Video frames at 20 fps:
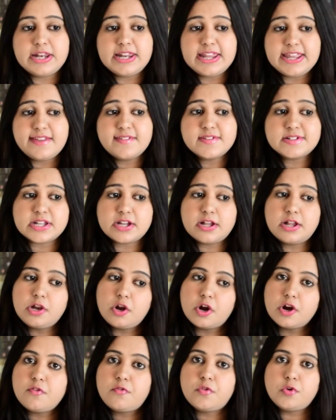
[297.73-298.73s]
leaves a
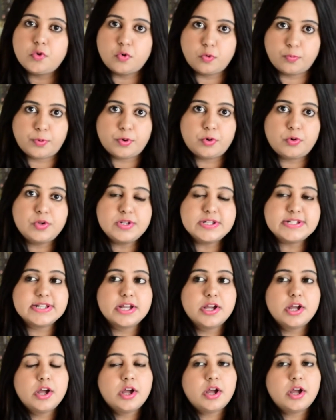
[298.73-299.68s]
lot of loopholes